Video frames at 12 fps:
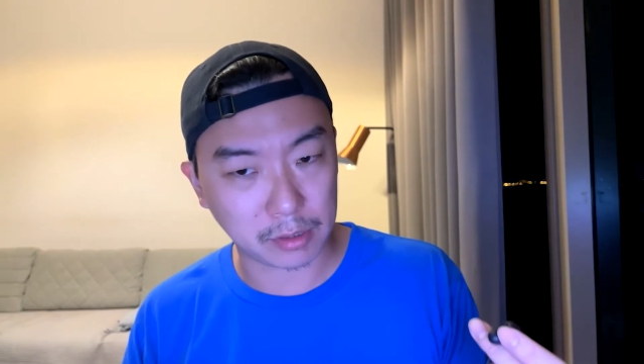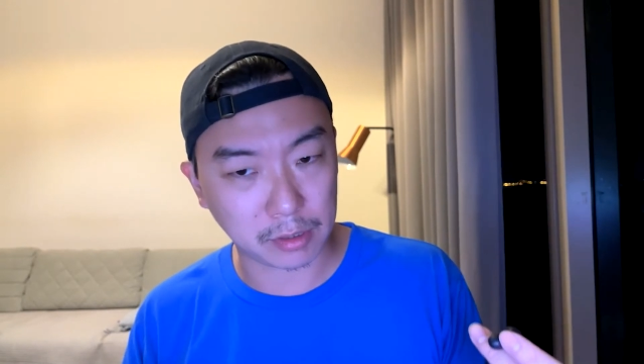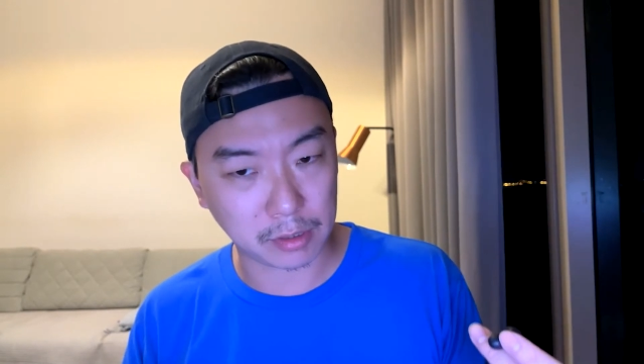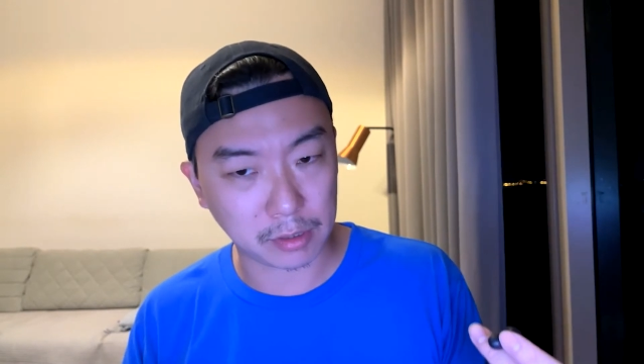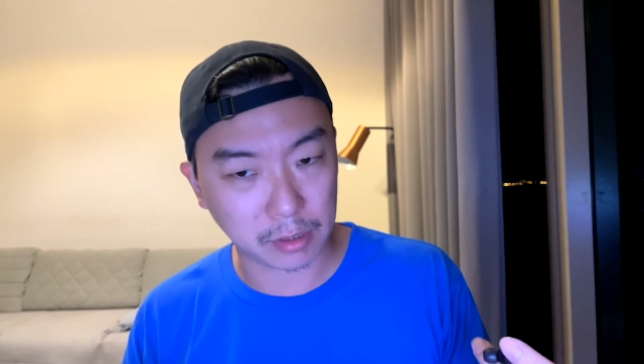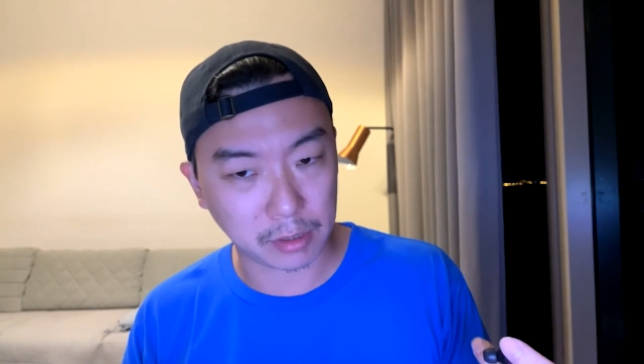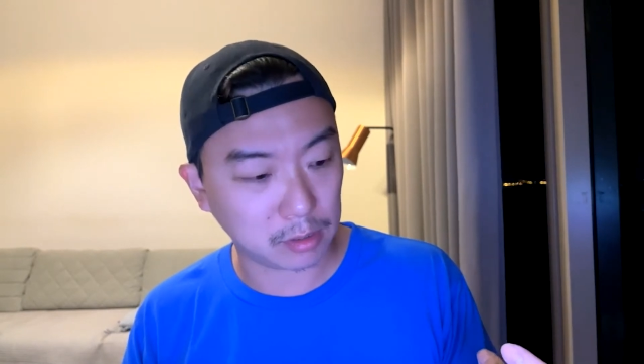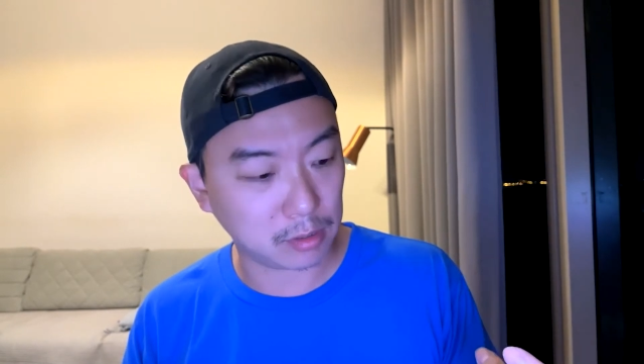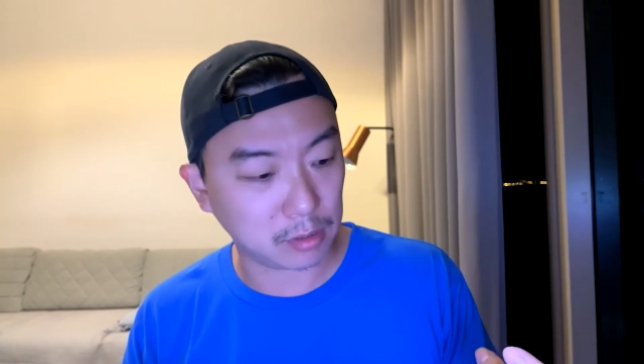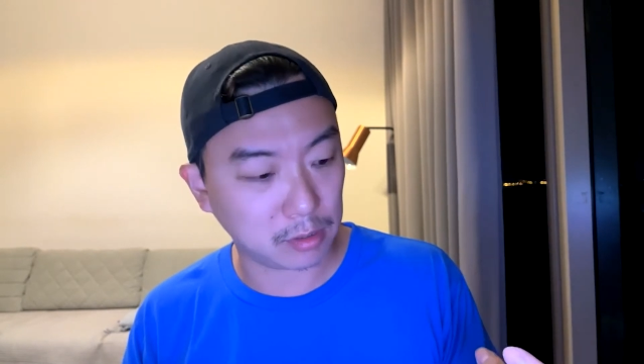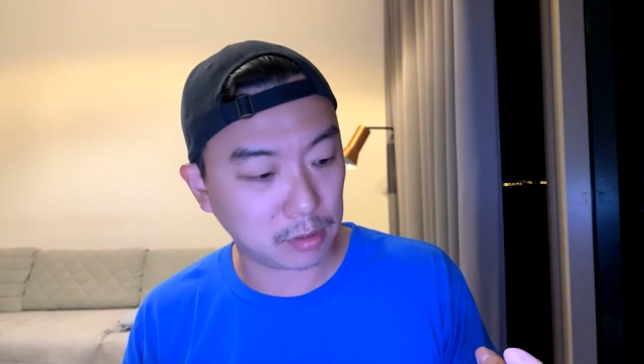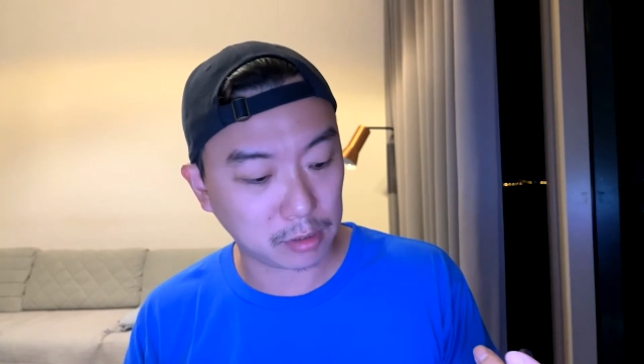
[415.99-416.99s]

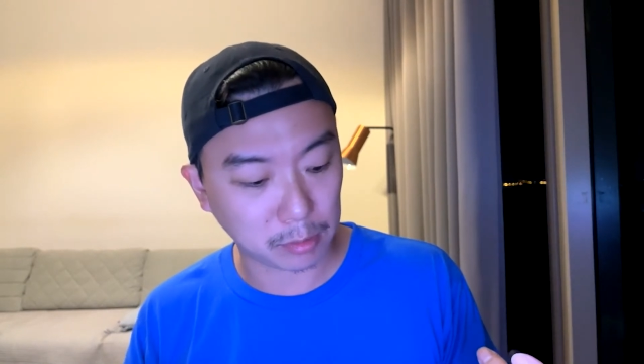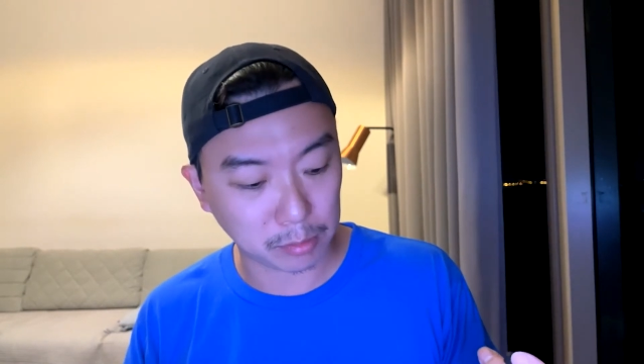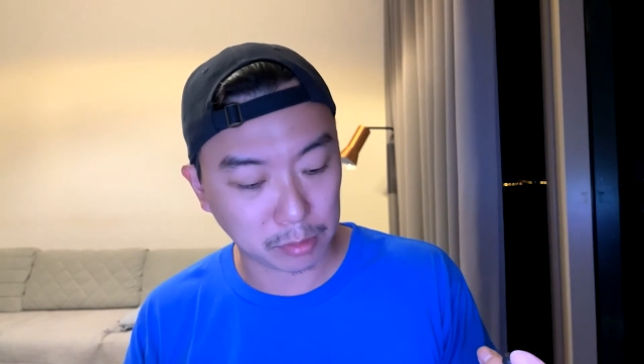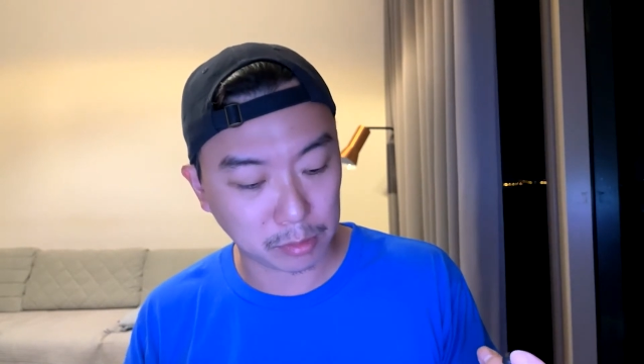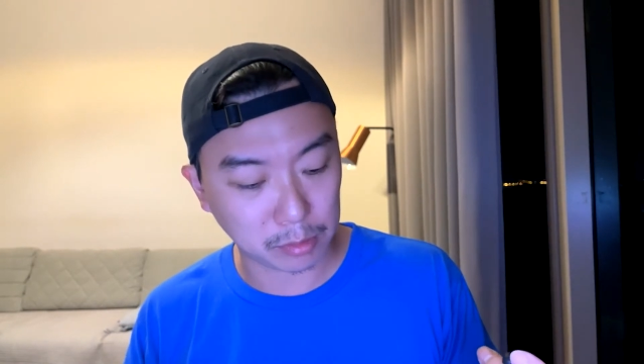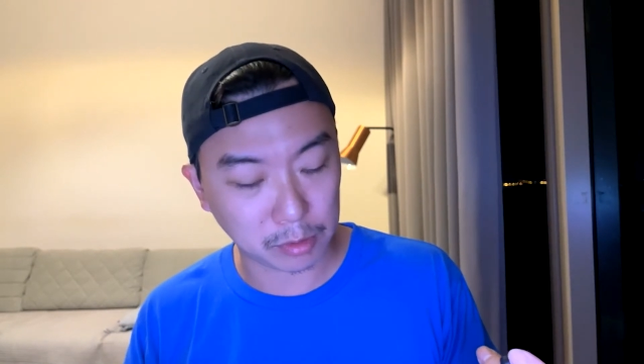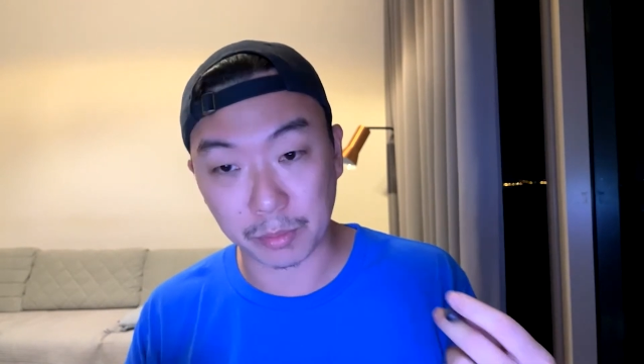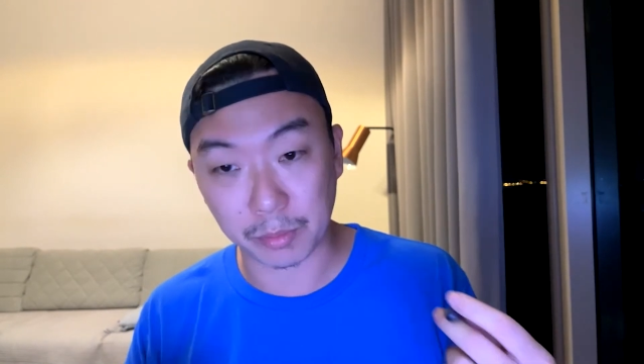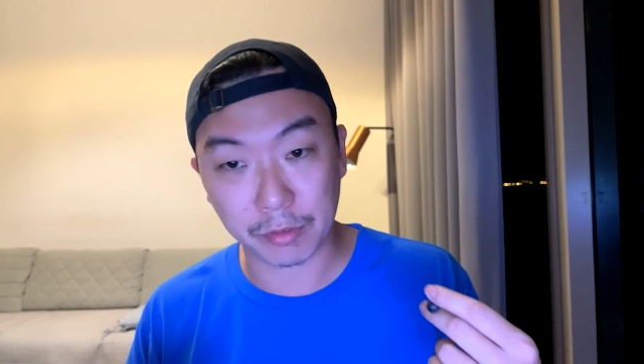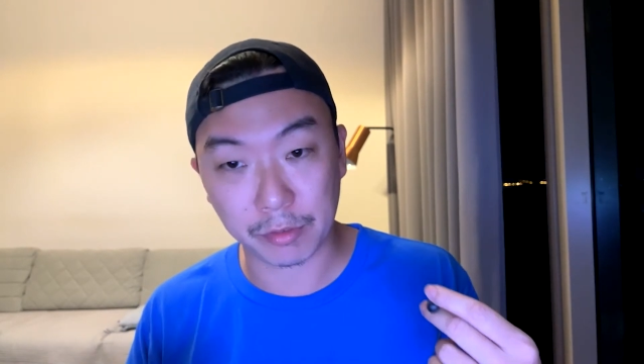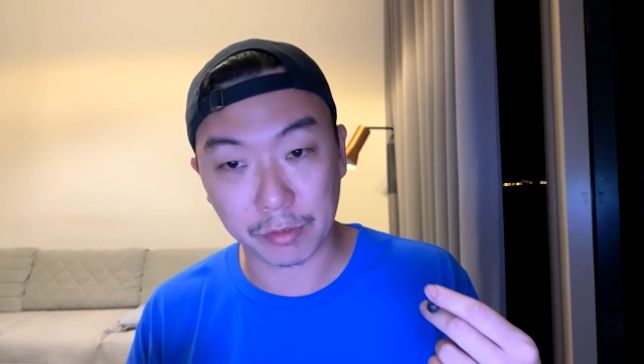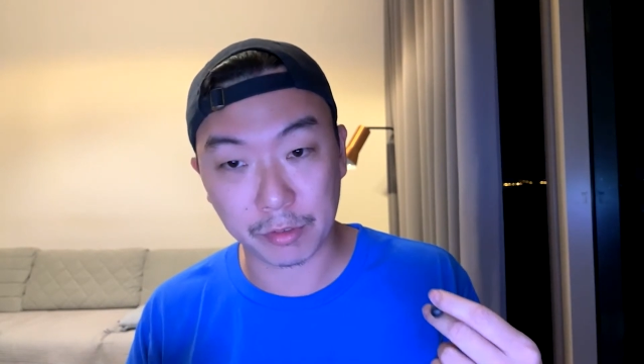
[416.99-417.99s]
some sort of
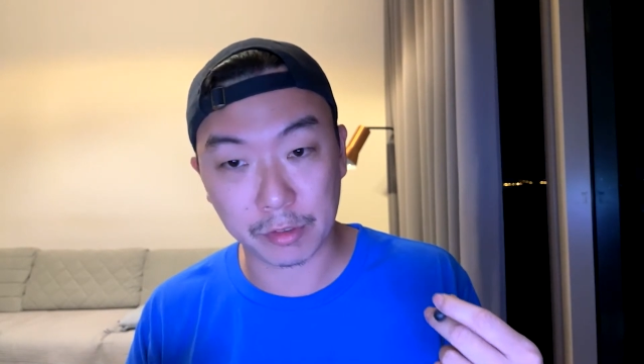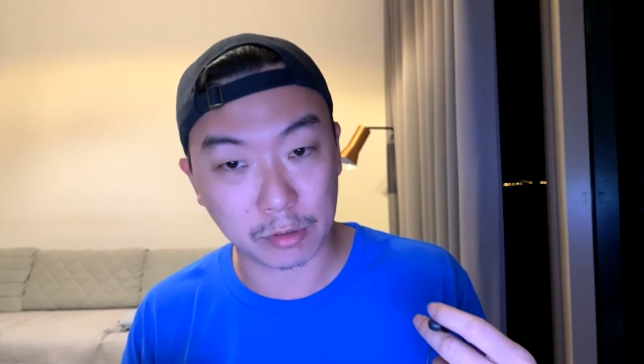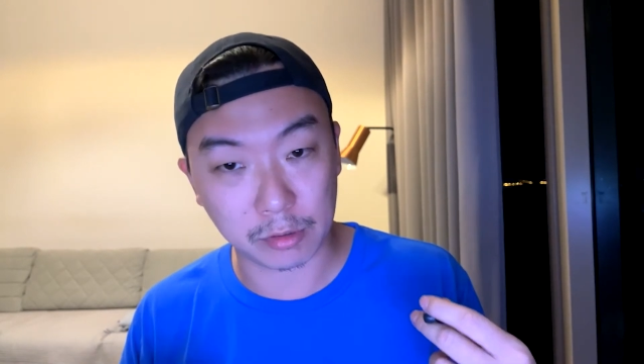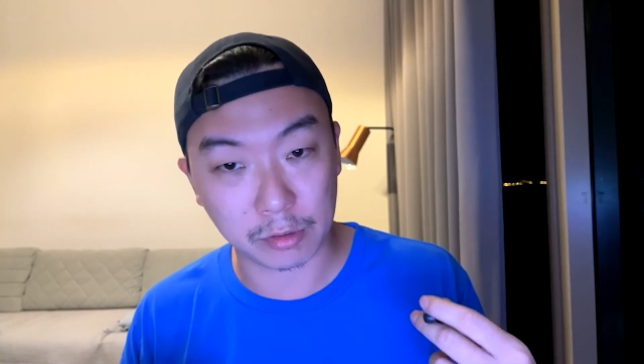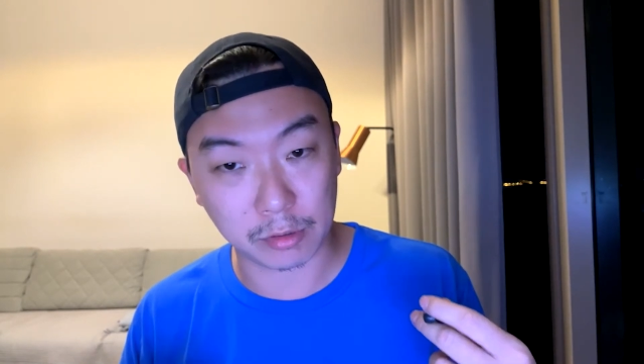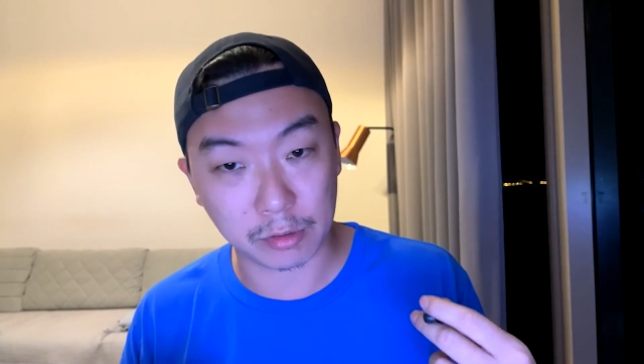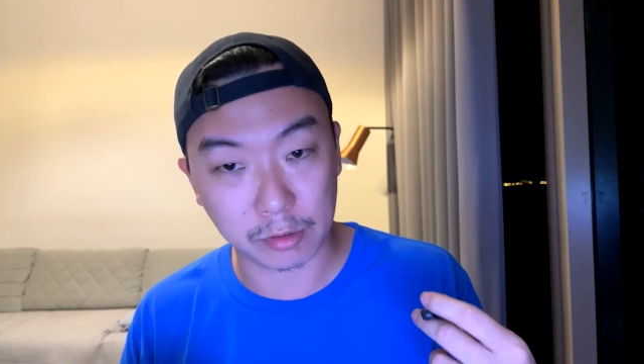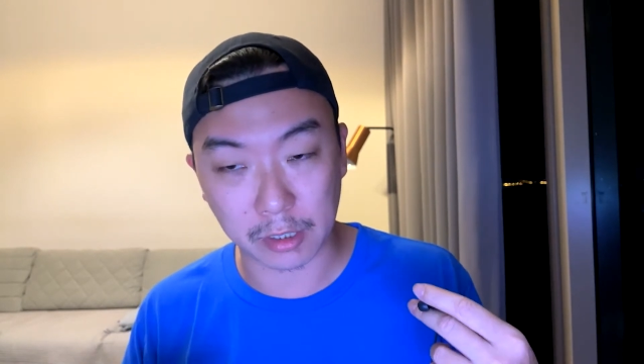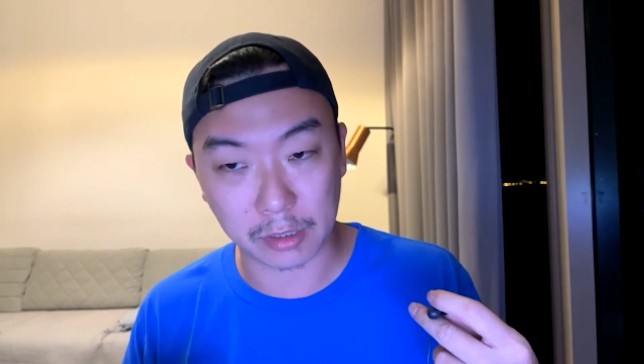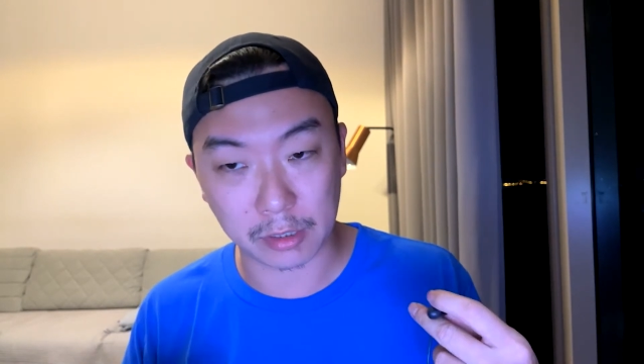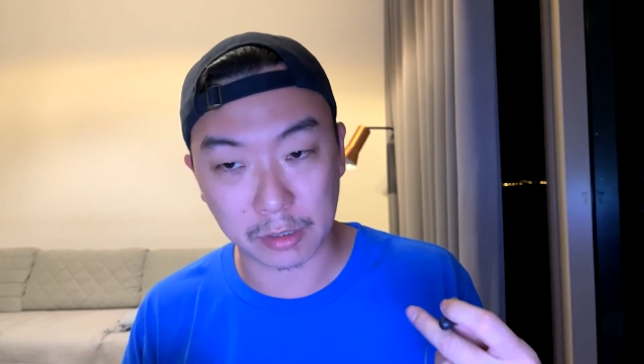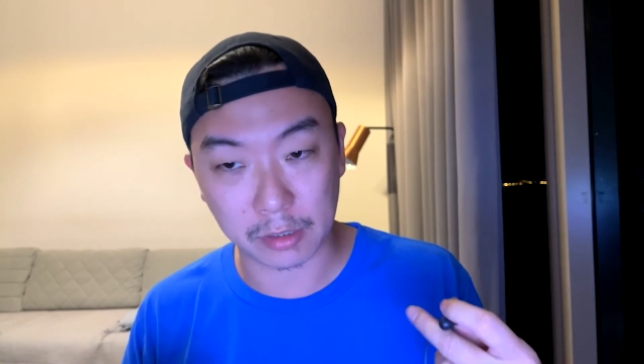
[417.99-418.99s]
beverage or like
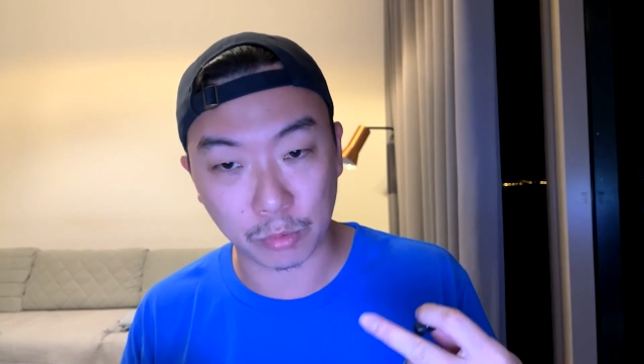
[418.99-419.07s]
a